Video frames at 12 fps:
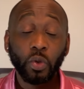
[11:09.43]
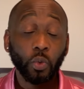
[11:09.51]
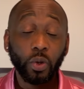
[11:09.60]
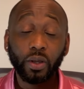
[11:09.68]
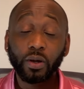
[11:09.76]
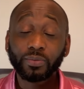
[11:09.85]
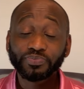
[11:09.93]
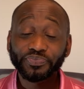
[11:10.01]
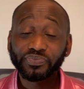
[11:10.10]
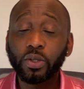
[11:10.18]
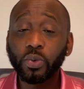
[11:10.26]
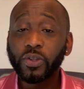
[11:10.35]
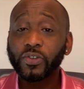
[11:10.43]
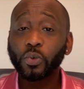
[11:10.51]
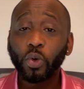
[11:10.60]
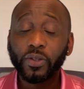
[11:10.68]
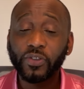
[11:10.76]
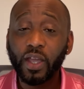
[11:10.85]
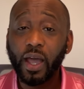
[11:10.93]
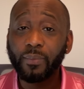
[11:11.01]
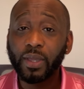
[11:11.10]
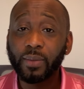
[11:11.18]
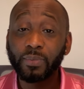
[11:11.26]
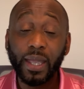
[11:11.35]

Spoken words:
Well, you read someone's comment,